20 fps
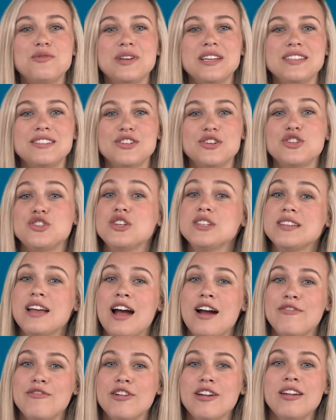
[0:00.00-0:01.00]
researches
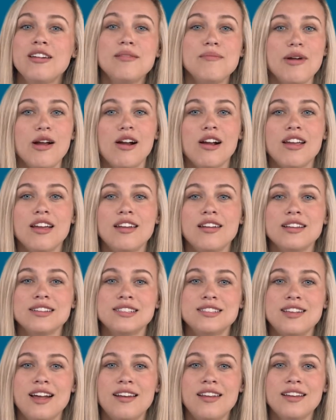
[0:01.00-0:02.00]
African American
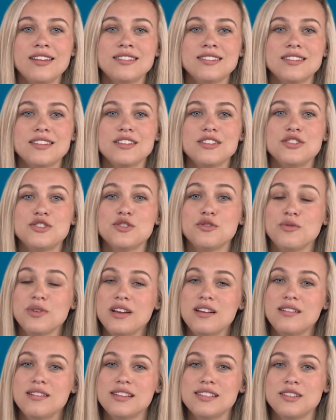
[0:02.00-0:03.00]
aesthetics,
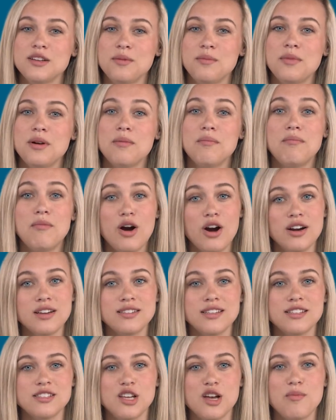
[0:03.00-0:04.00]
surrealism,
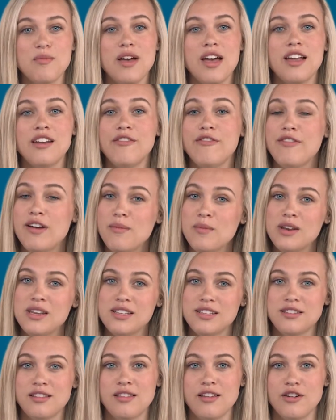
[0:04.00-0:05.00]
Marxism, and
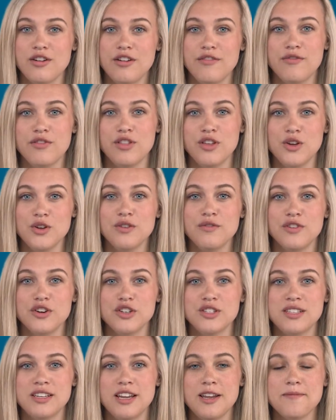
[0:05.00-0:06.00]
feminist theory for the
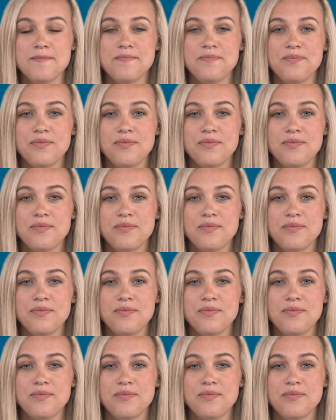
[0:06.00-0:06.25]
university.